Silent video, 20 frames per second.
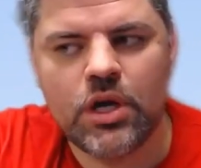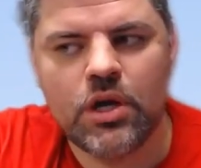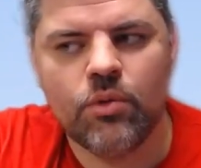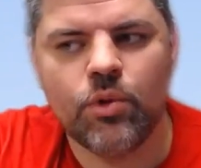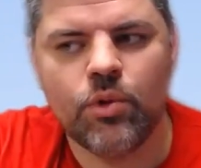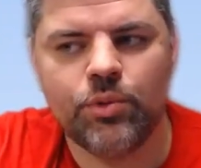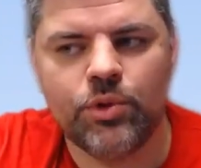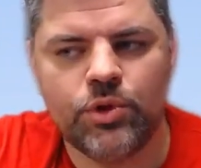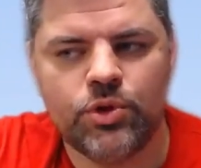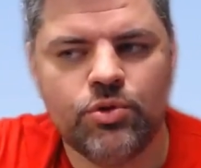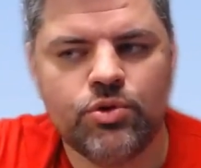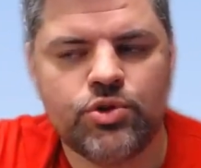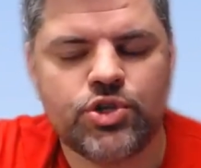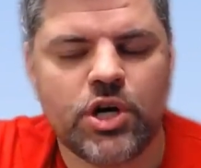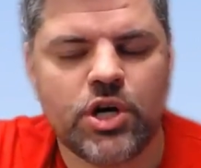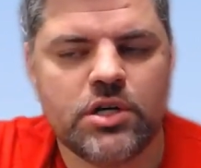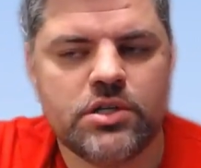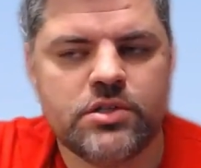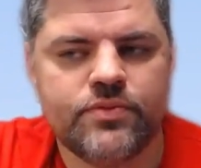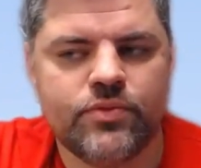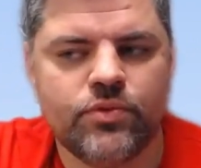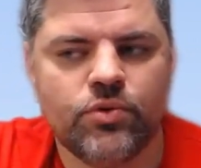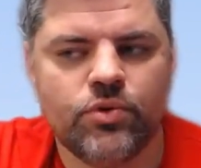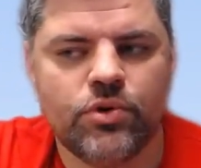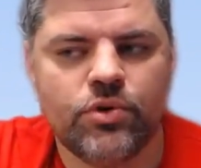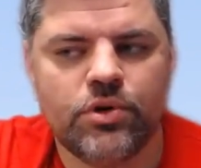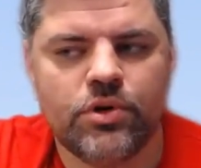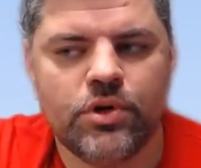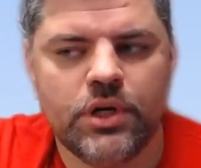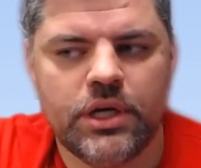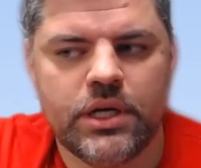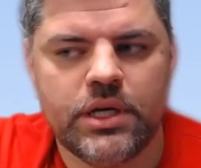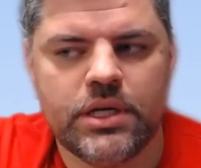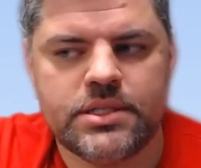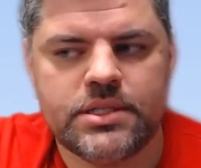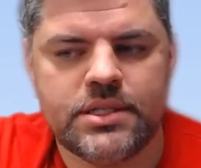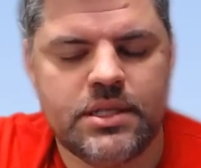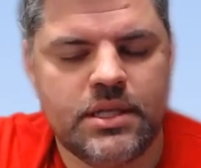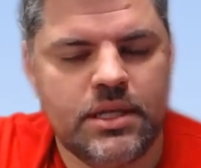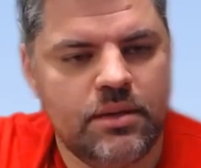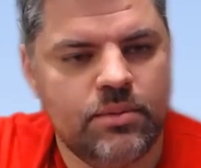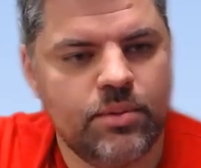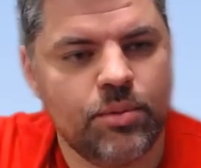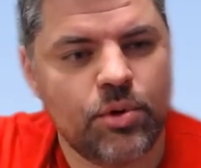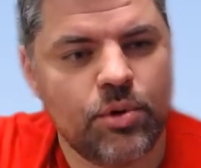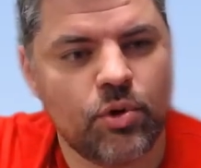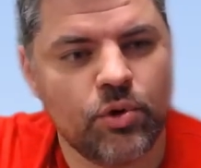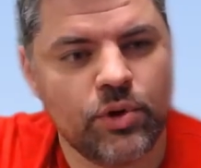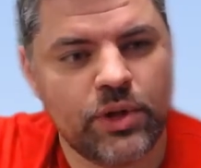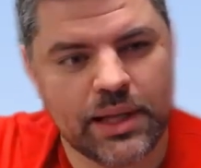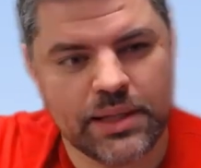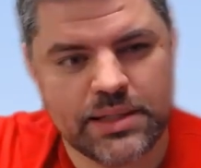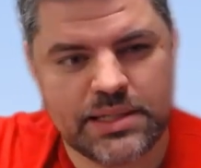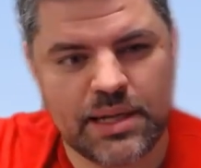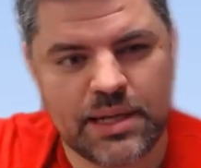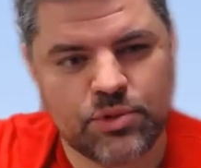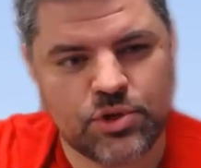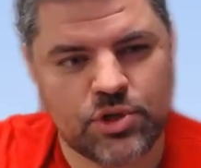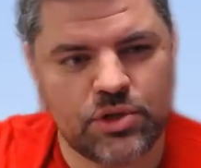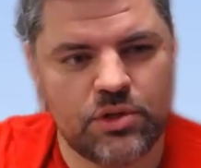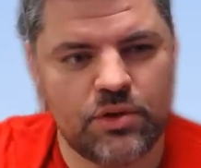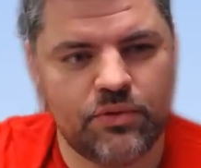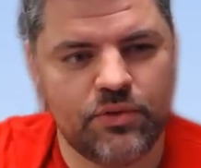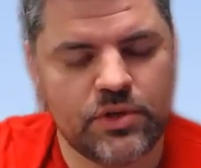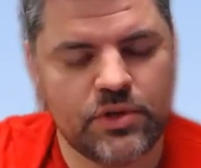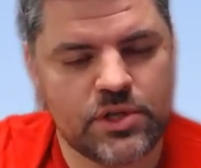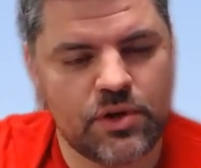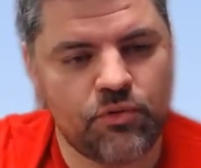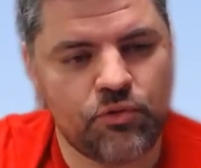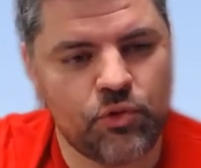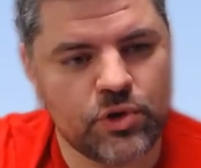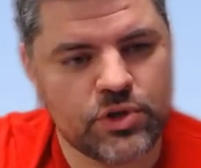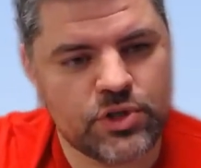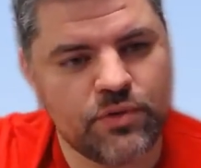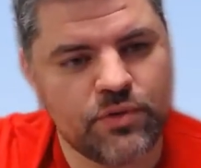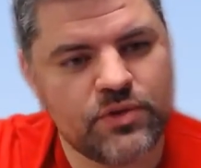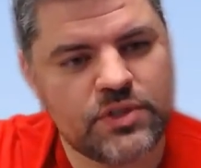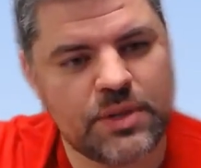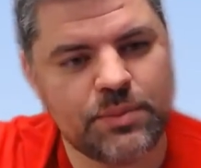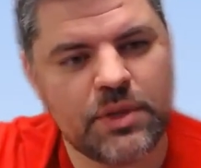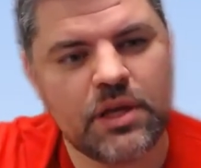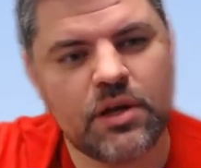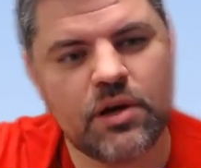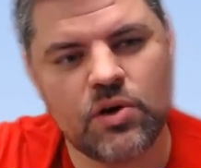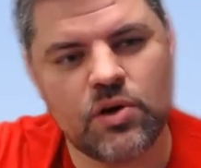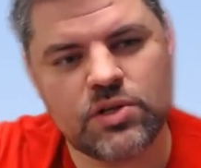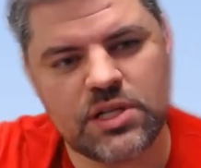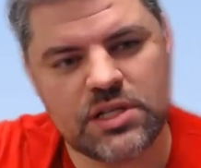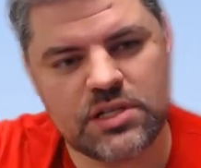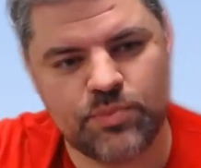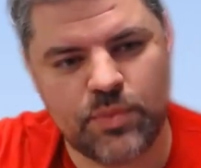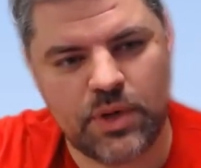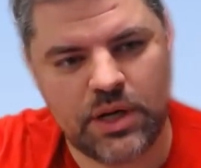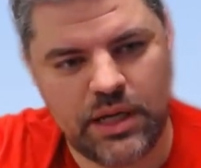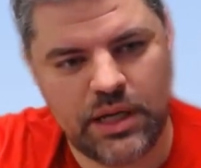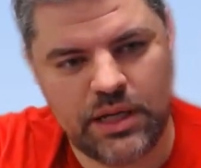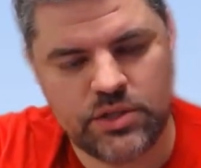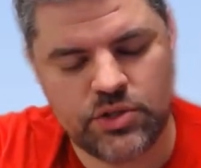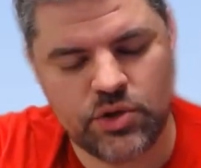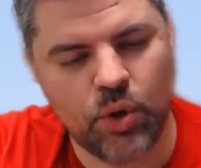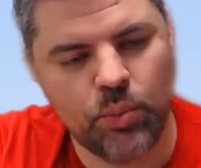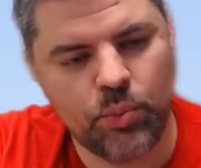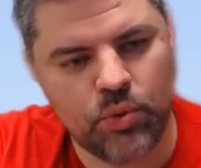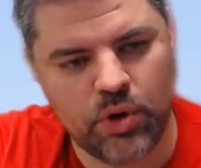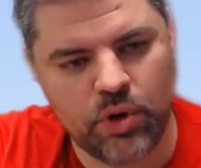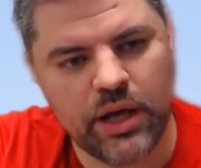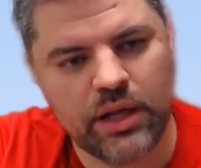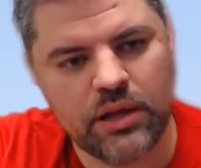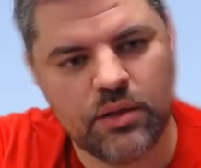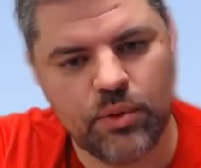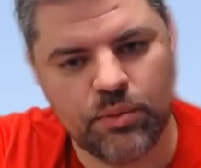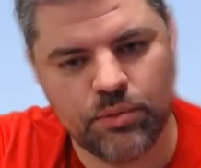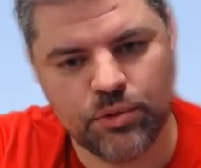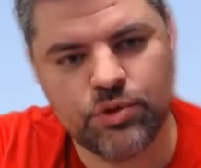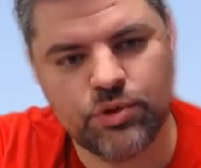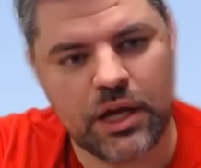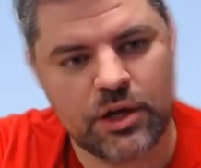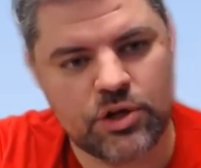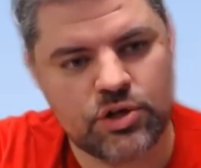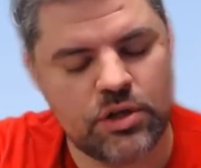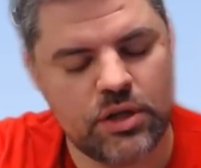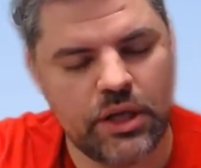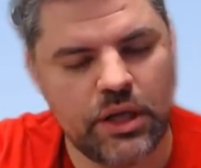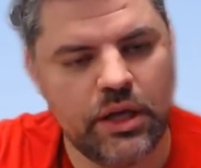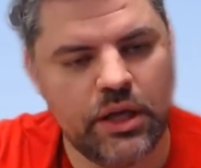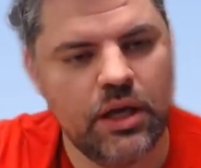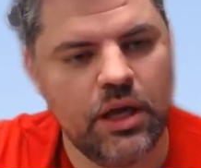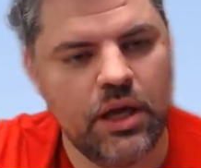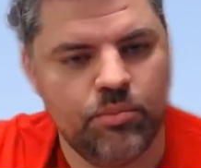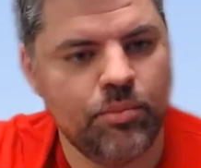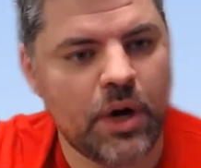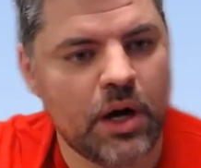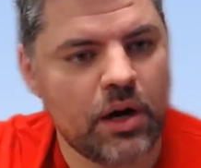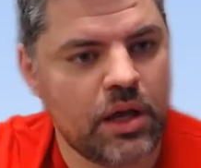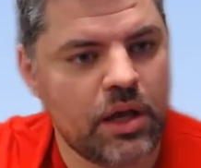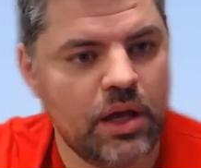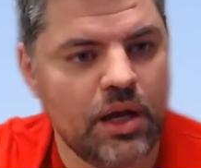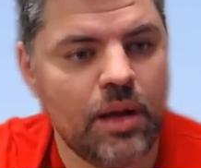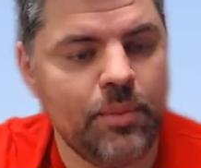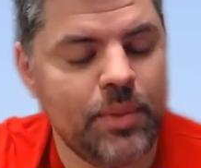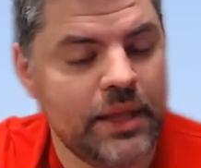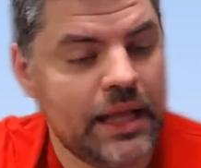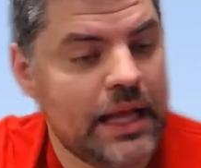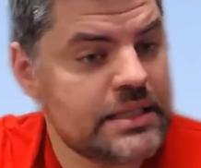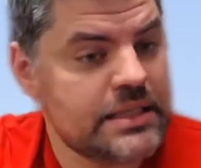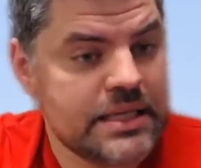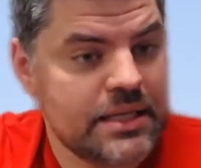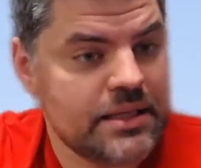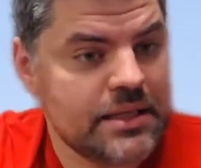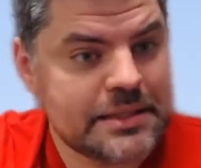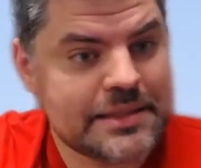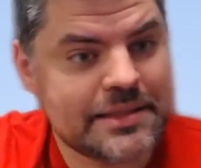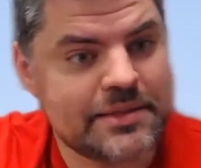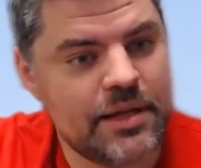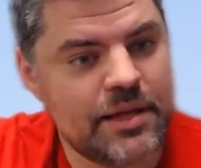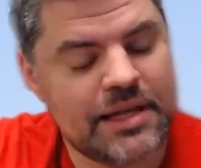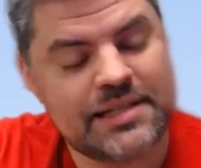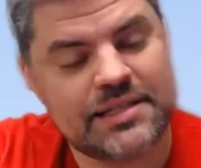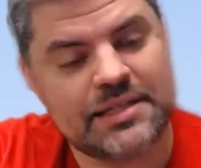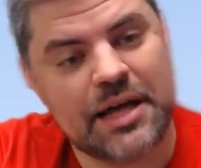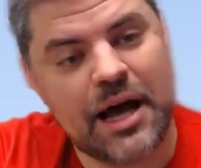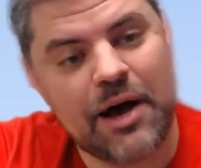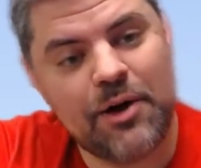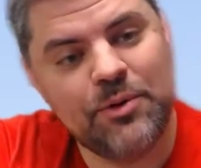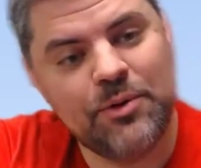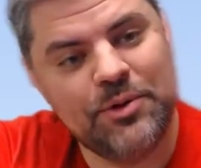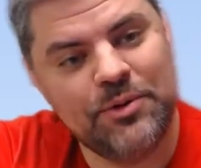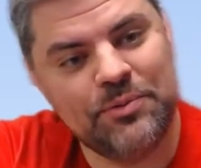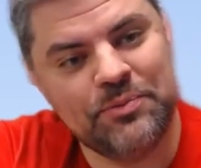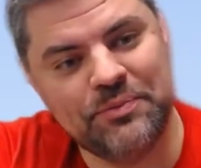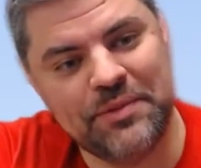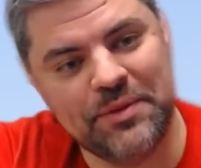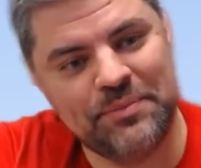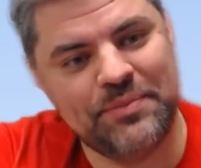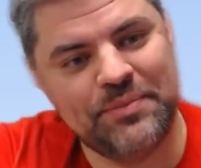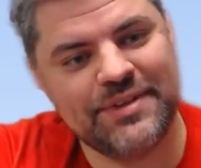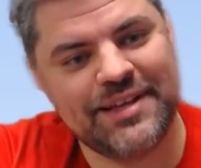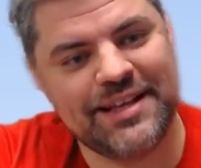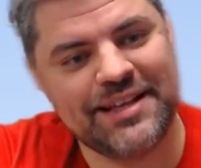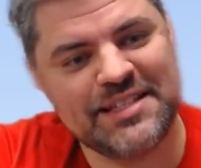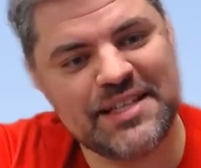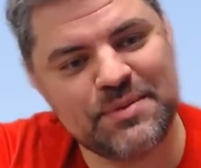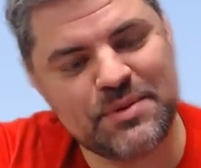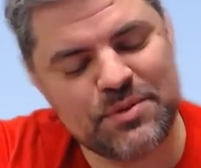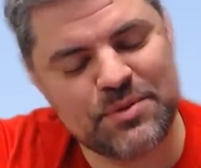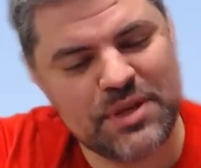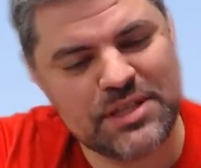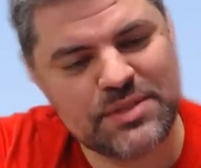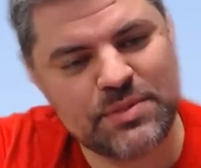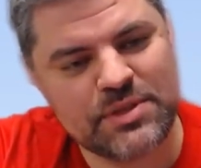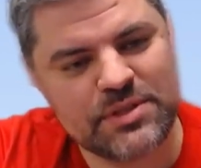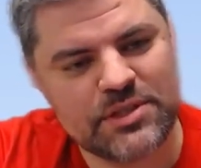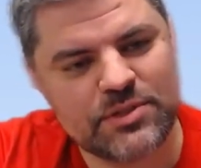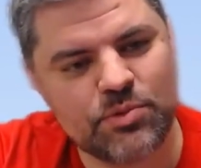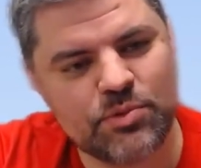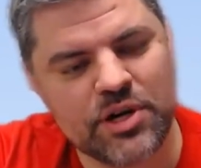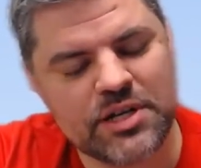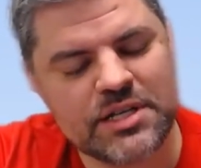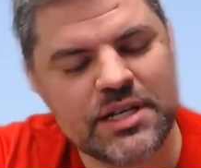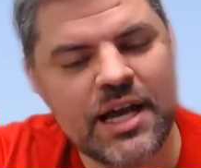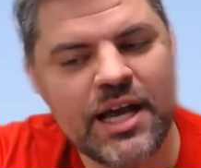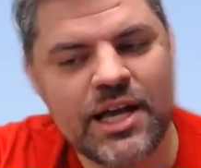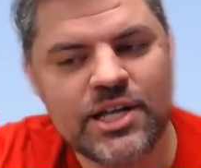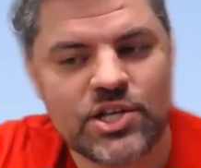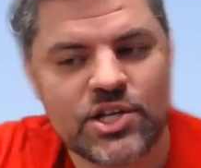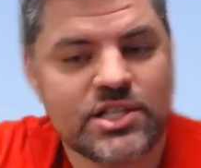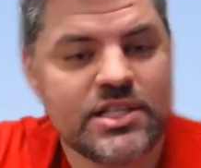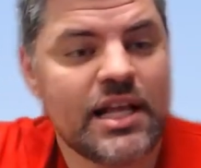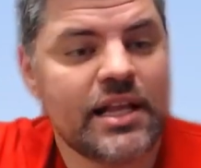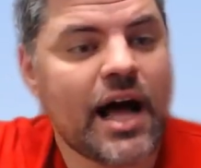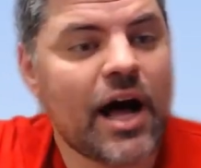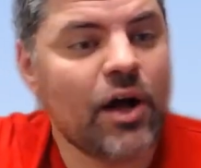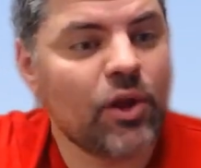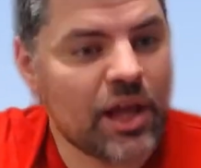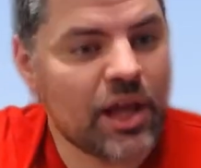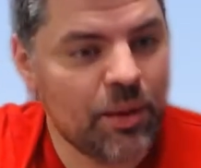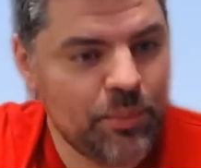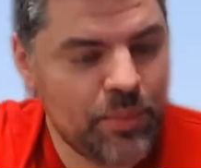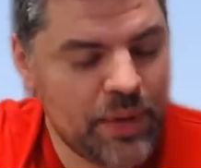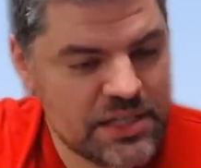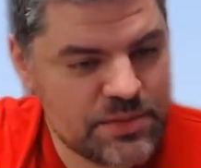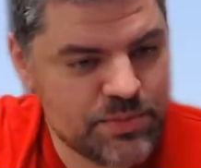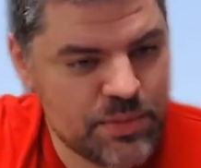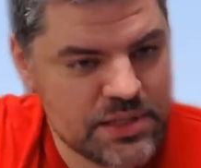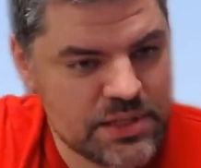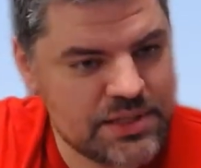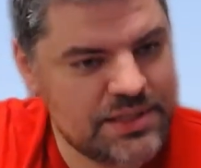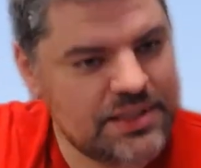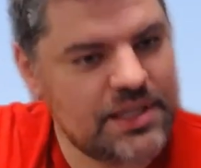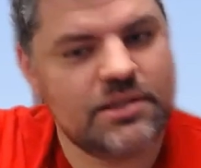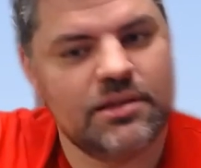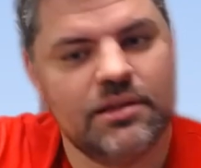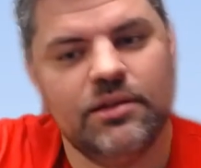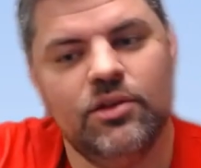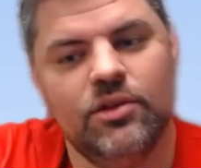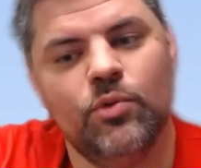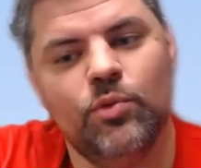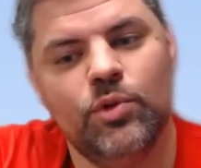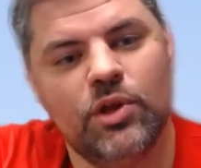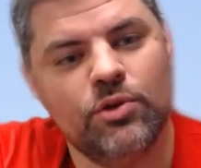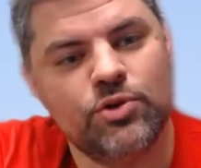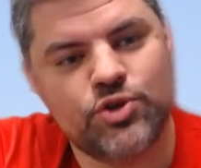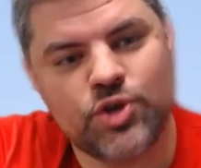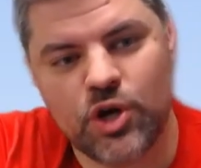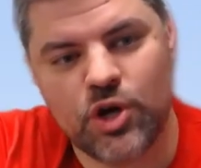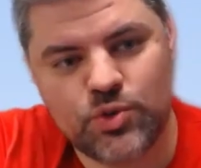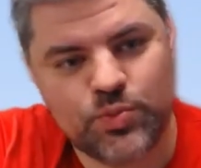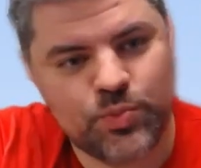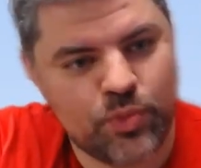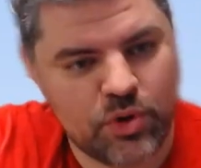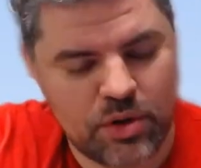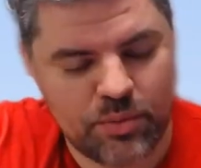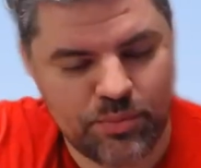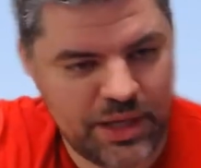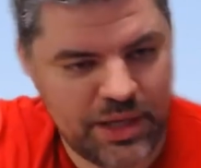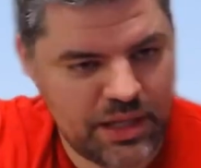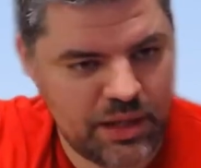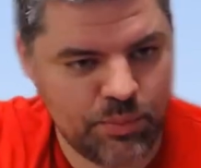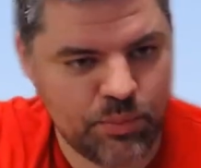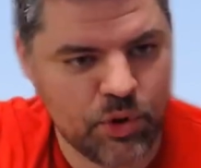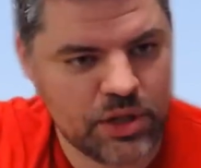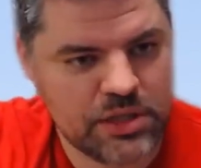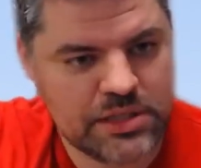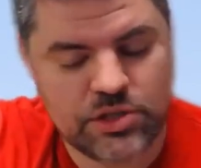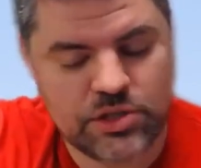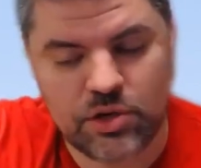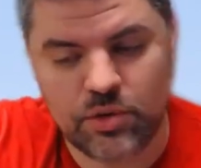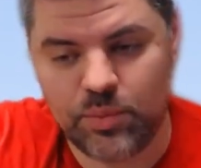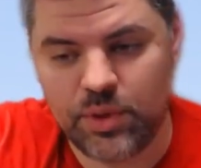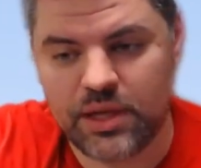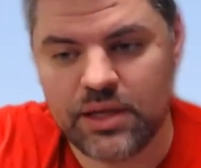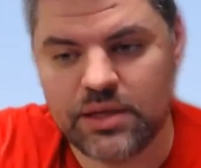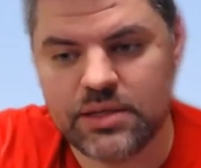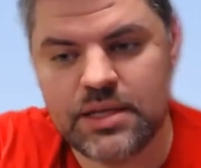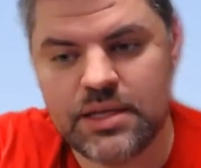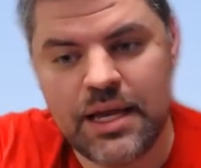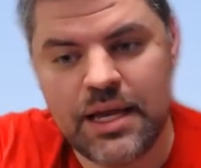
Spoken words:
What we do charge for is what we call the consumption of the software. So if something costs us money to operate, we would actually mark it up, and that's it. That's how the consumption-based business works. So it's not outcome-based business. Not we don't charge per meeting booked, etc. Because,